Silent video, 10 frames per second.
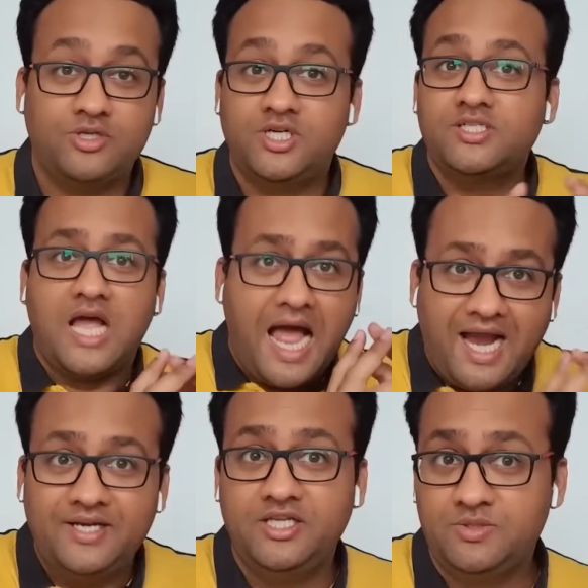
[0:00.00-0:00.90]
projects
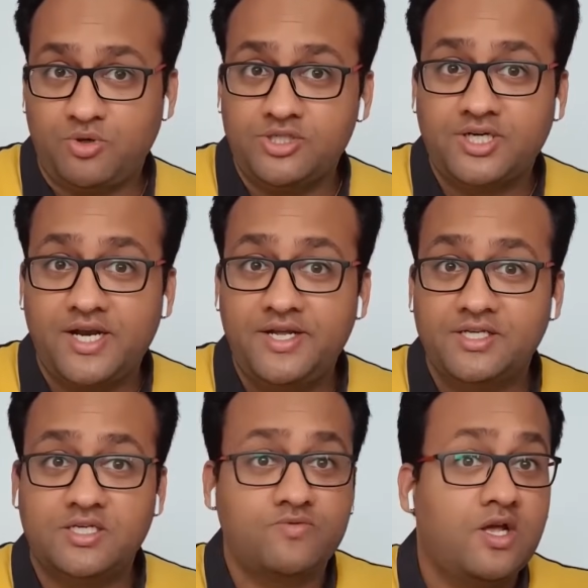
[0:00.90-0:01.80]
and these project
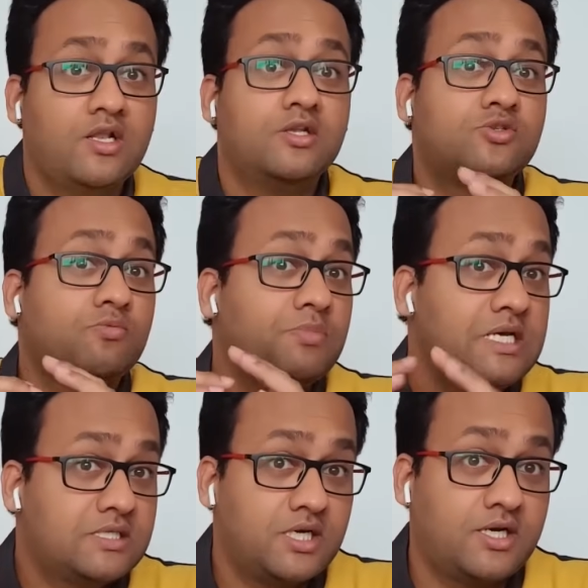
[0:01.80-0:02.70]
ideas as well. So
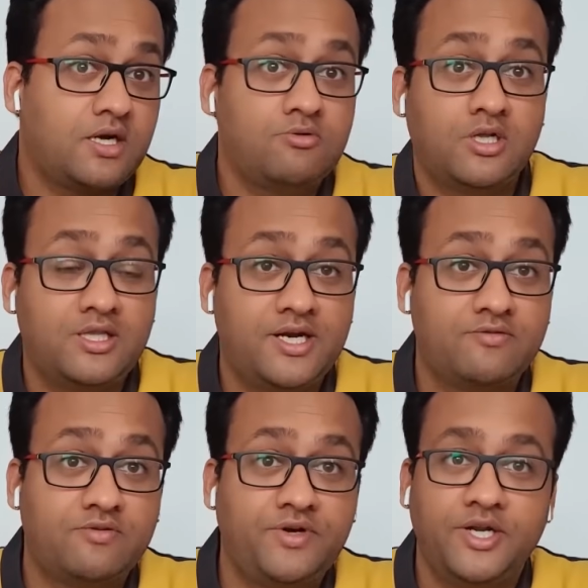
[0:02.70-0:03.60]
please stick around till the end
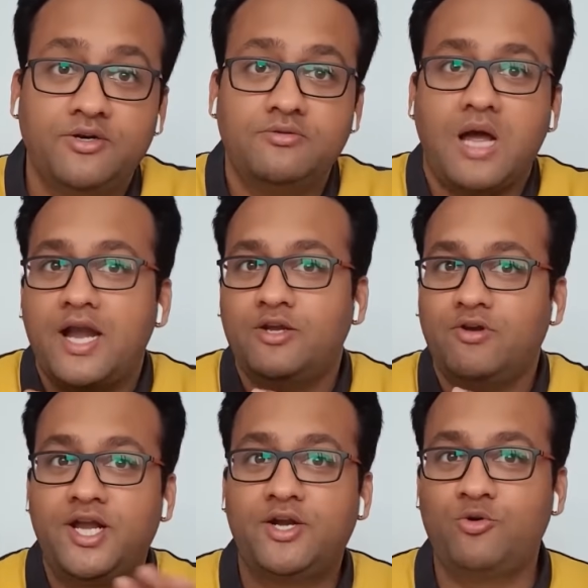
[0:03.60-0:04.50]
of the video and you
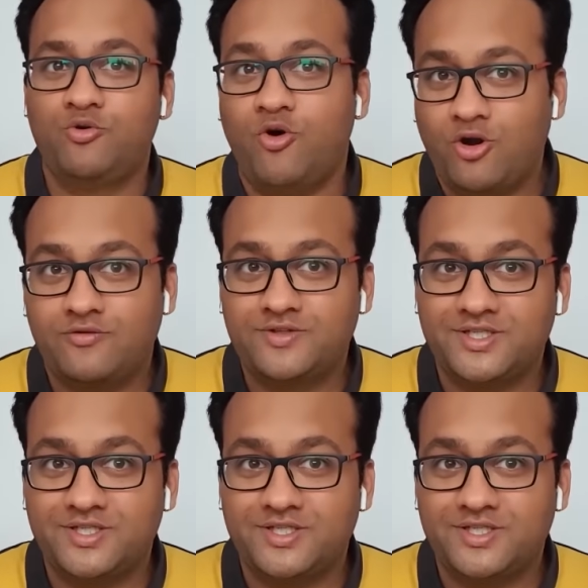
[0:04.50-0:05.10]
will get to know all of